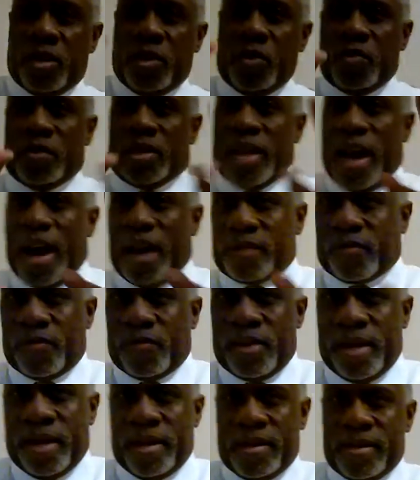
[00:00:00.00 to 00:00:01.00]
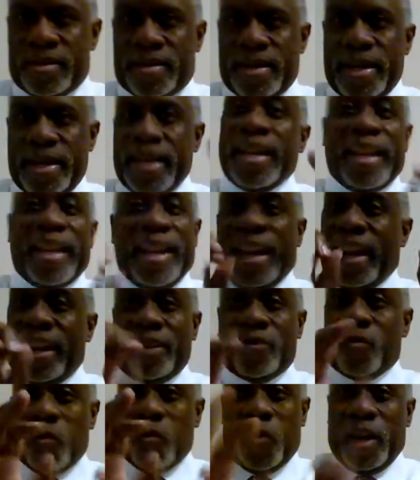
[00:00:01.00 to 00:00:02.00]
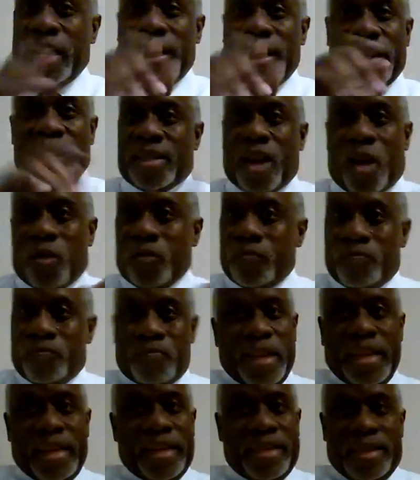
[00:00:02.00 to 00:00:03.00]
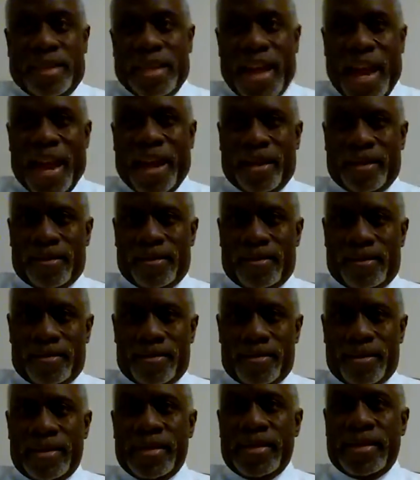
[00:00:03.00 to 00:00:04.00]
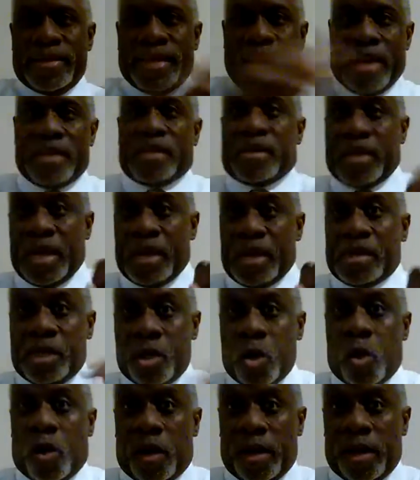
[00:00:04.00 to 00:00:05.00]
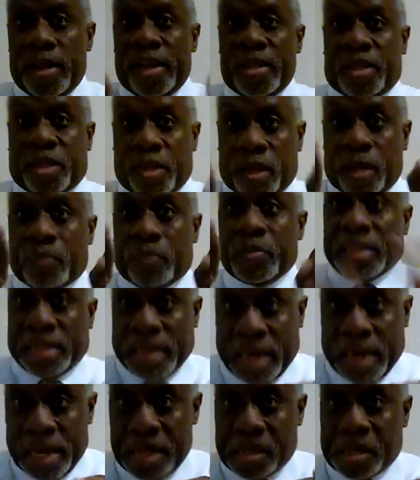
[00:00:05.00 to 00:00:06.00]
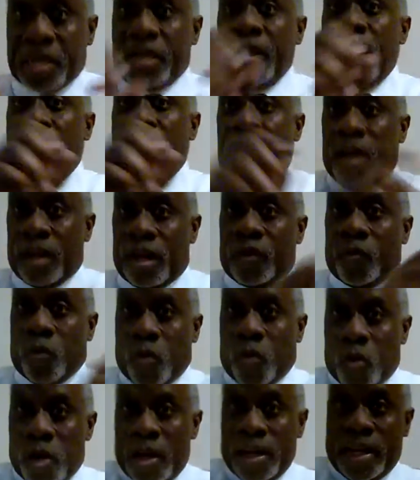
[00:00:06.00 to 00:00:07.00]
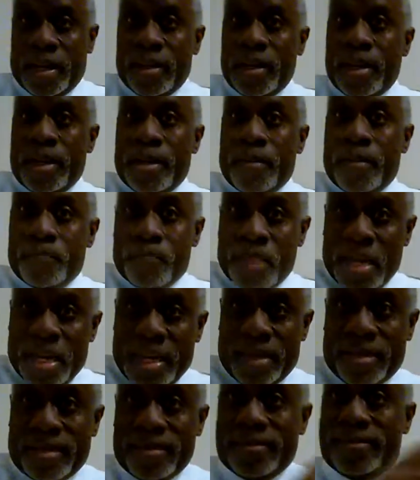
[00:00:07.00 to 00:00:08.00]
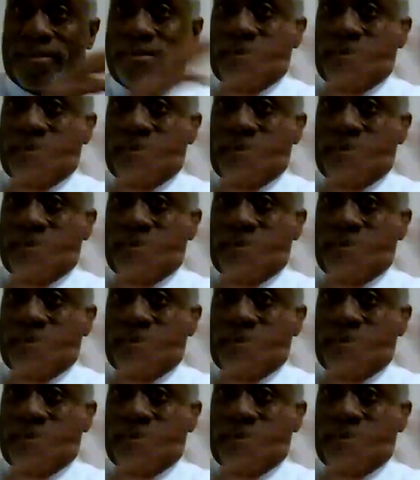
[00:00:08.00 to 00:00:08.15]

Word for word: the new doctrine is it really don't mean that. That's just your interpretation of what it means.